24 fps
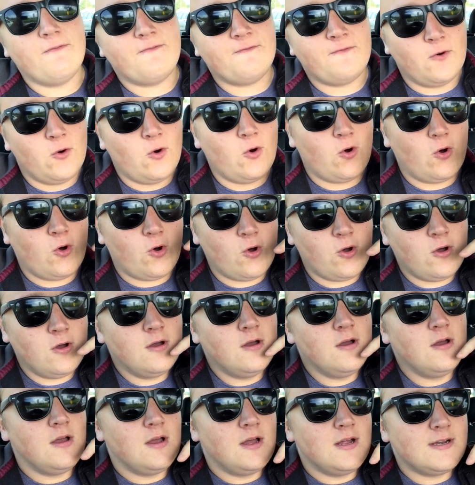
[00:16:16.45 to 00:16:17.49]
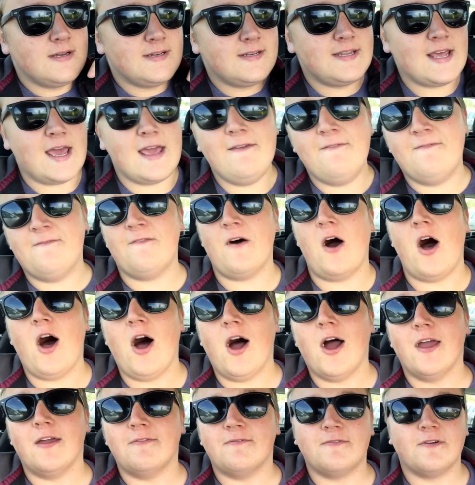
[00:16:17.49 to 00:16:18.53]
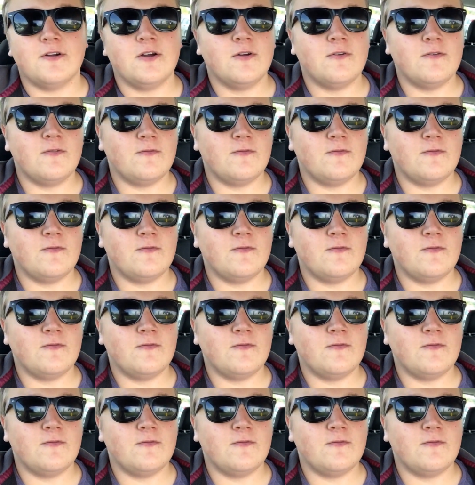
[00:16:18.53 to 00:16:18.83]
for day five,